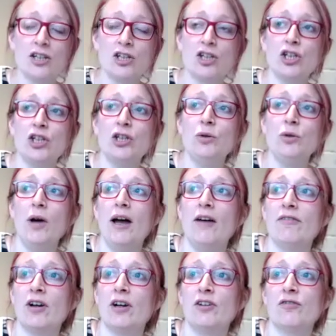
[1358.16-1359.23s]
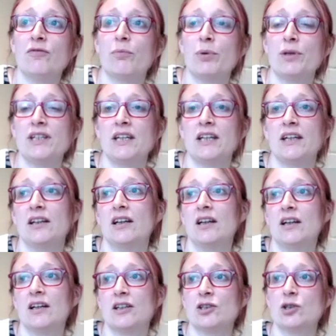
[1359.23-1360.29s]
do you have kind of
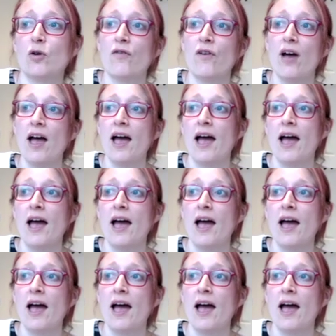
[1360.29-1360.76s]
particular sort of